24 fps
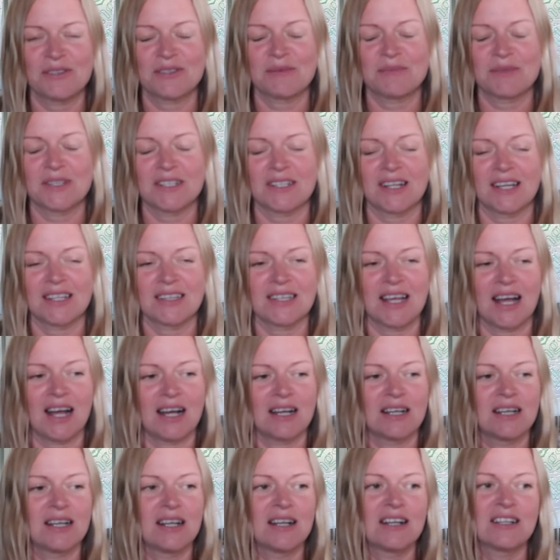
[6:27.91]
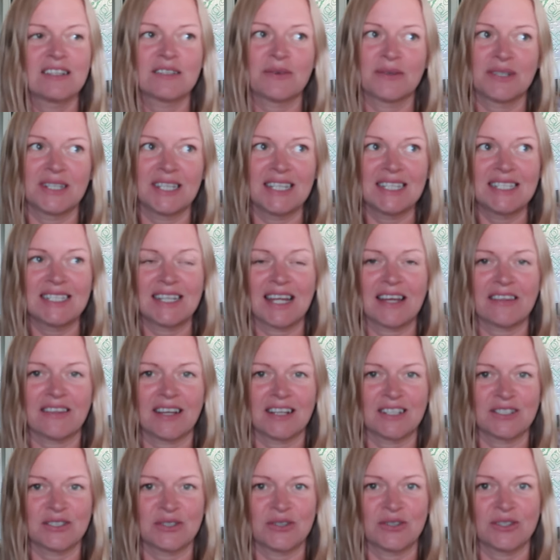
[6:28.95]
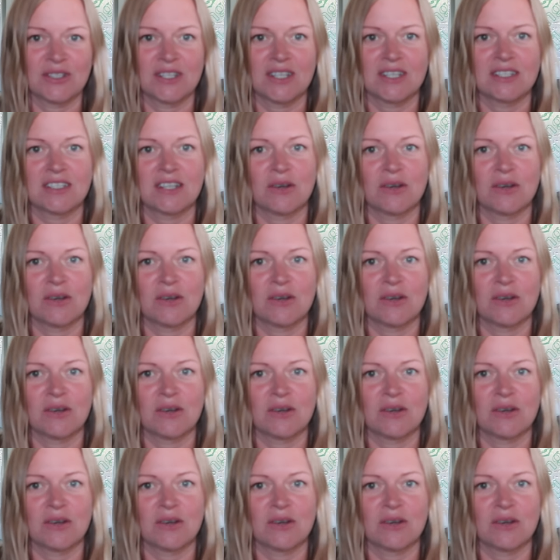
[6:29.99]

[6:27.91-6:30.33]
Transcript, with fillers: something like that. So I need to get that sorted.